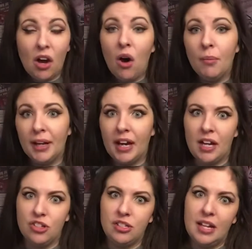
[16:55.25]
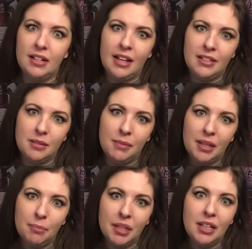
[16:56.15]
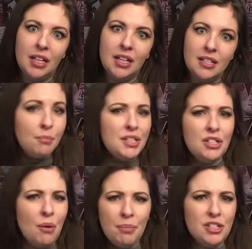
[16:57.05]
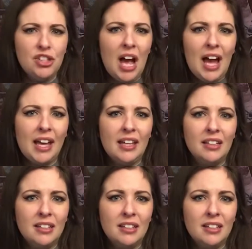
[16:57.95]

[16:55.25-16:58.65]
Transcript: oh my gosh, send that to me, please. But don't be shy.